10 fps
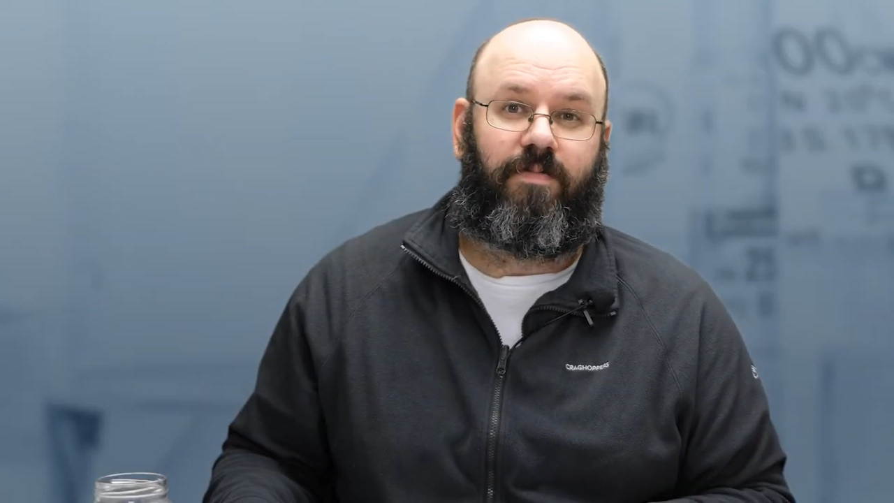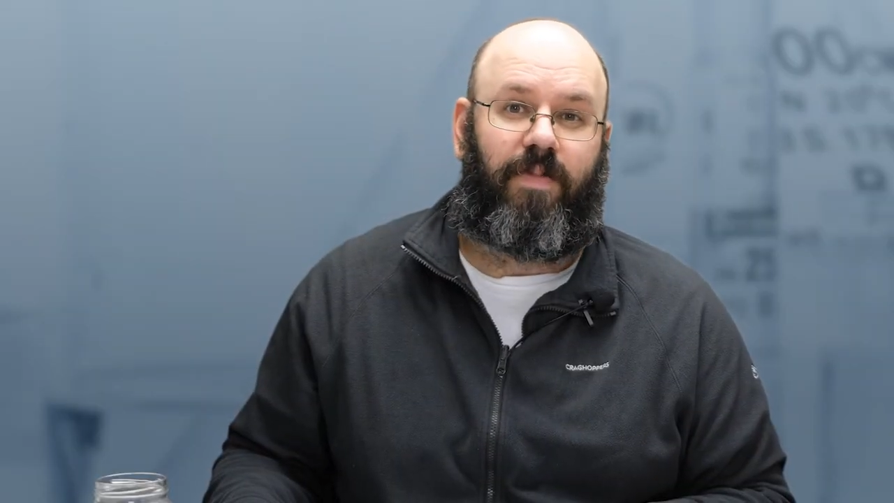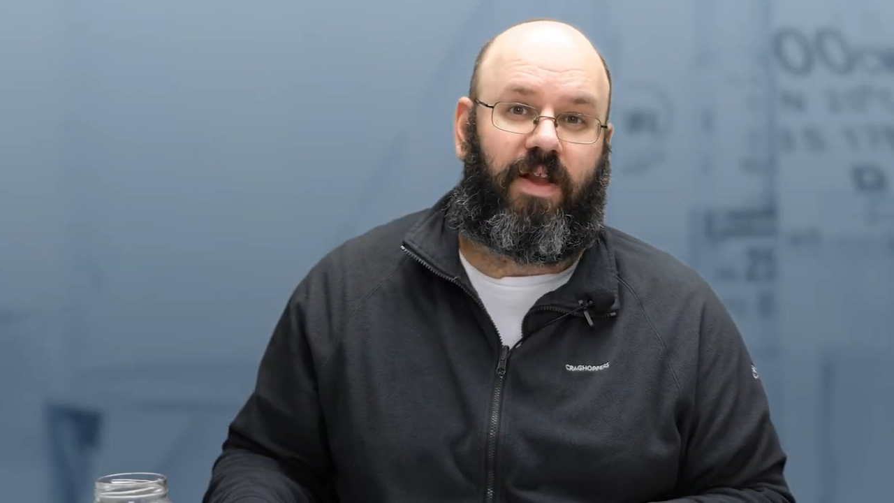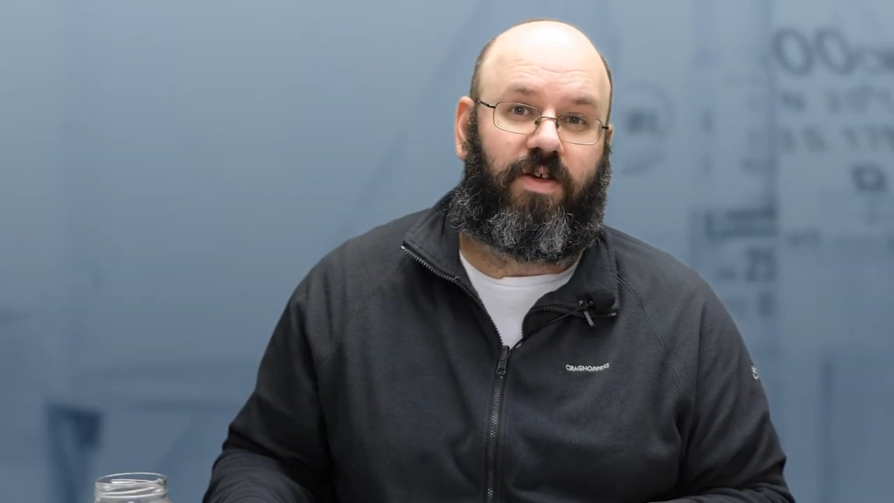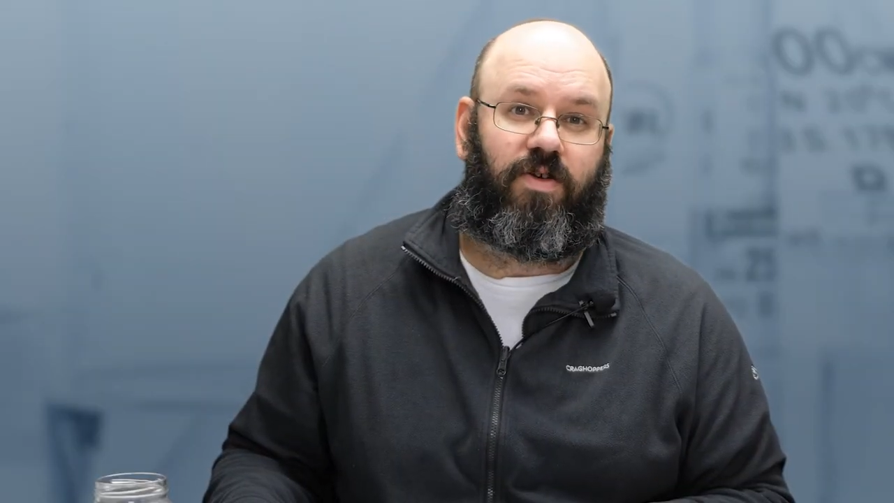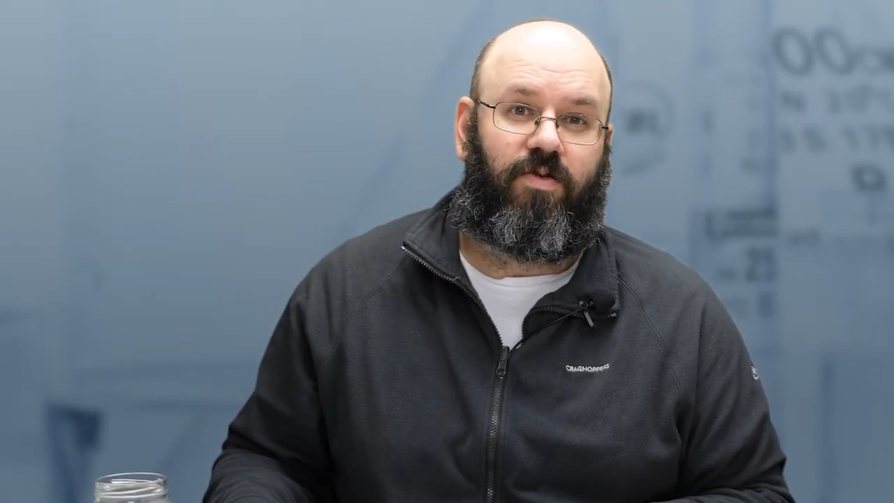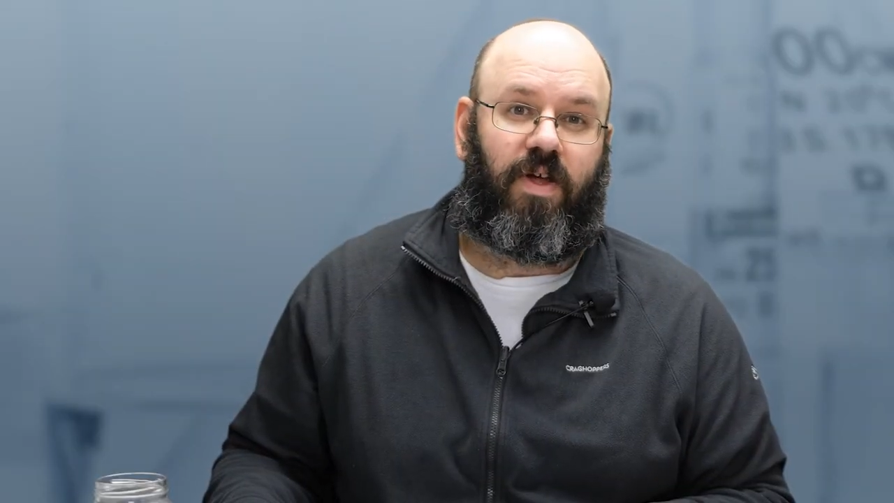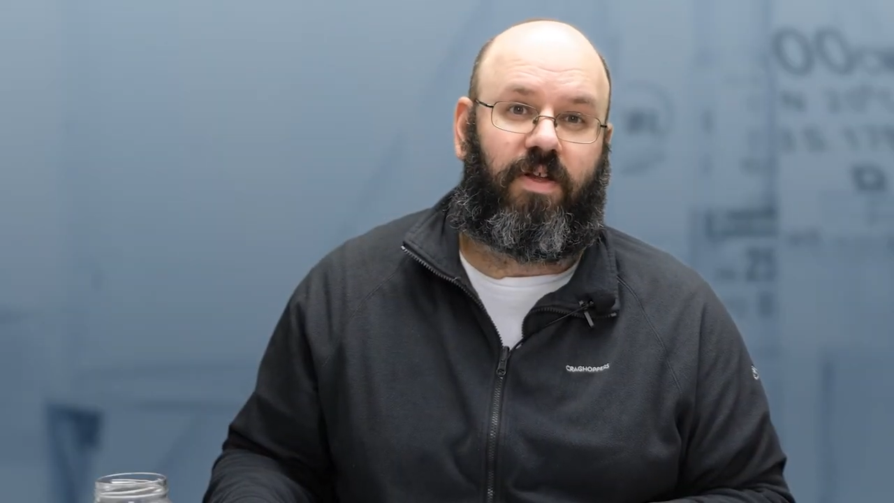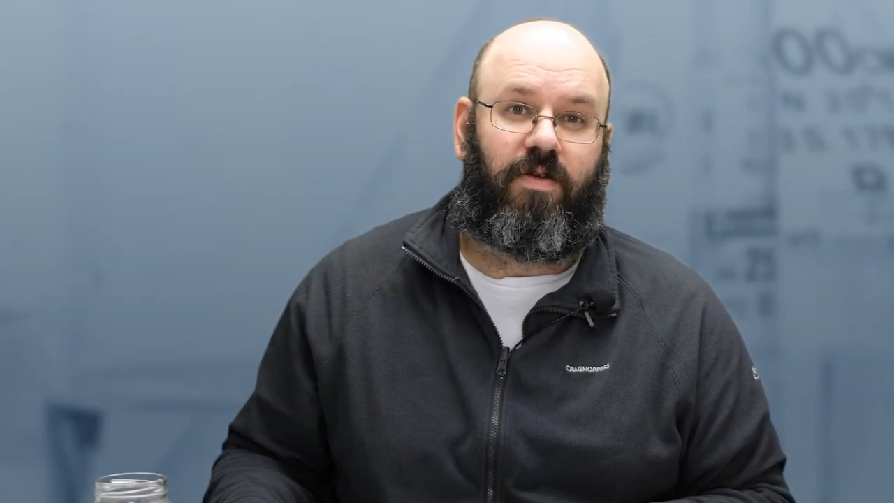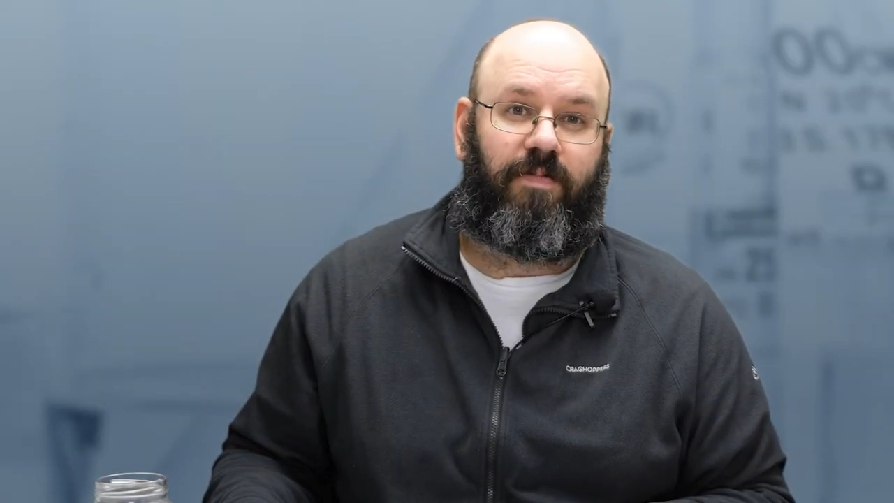better
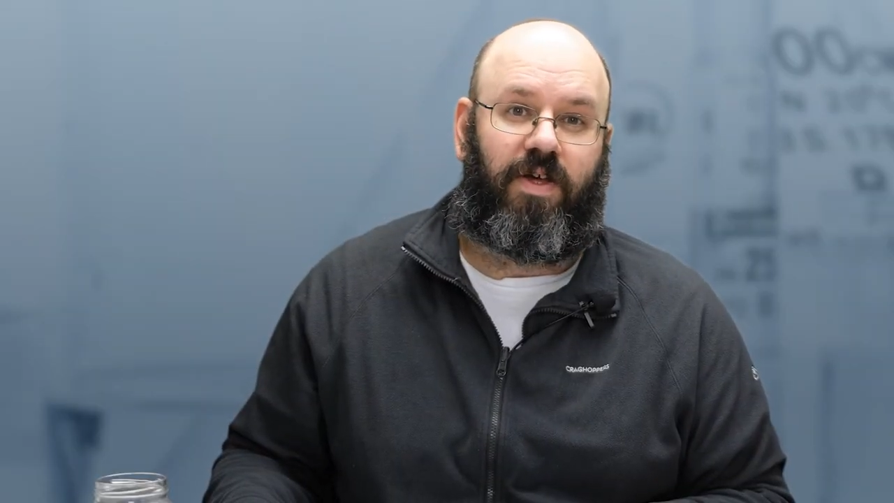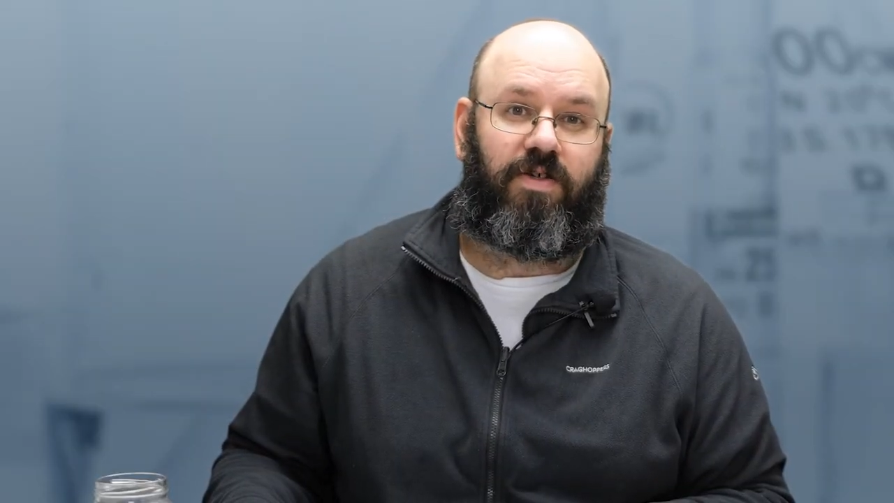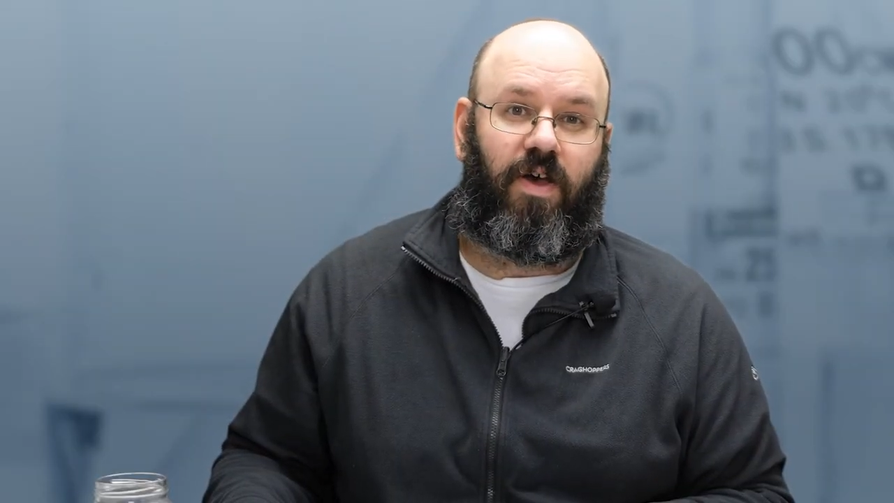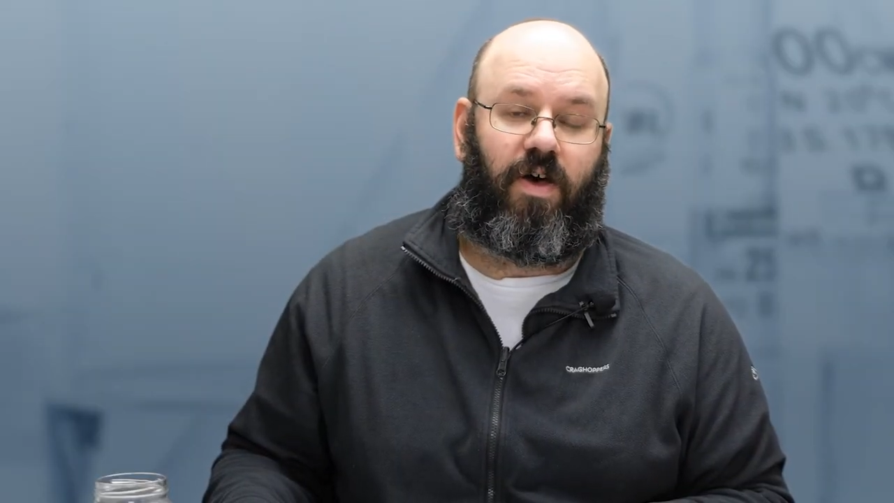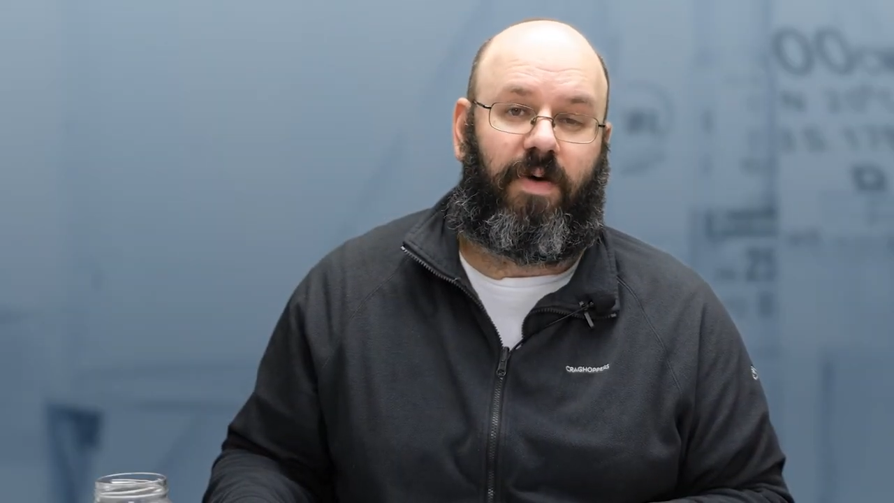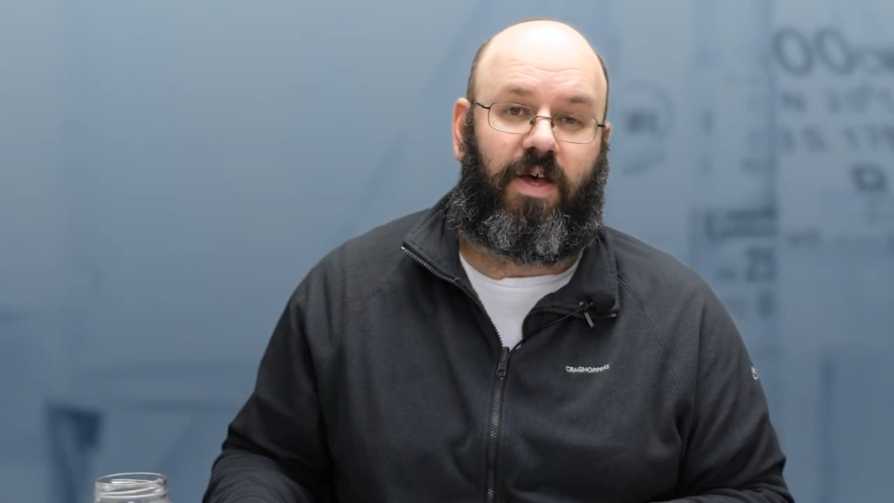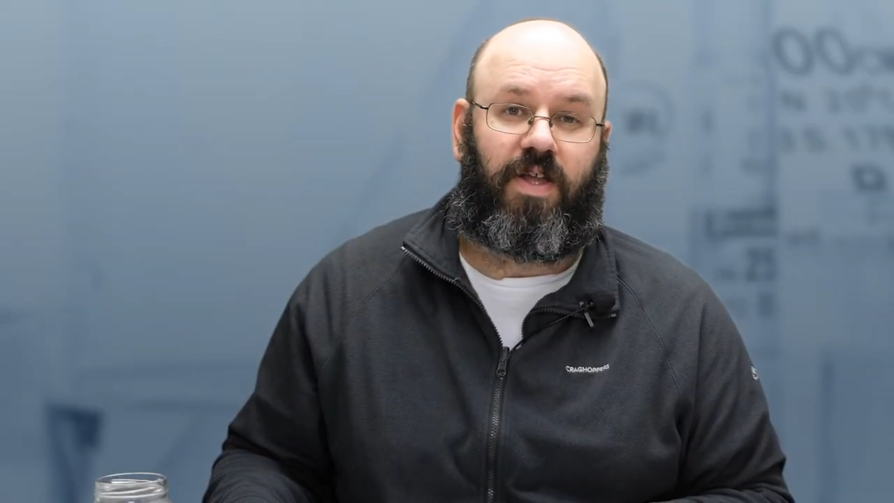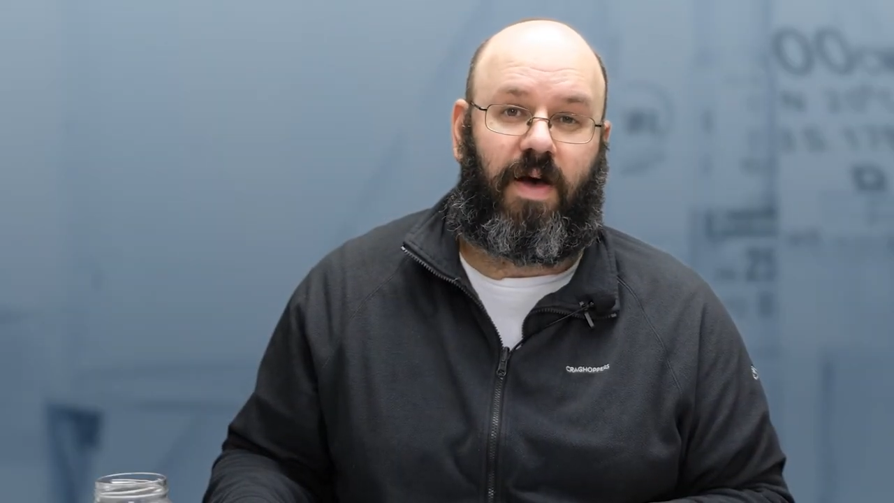suited to PCR-based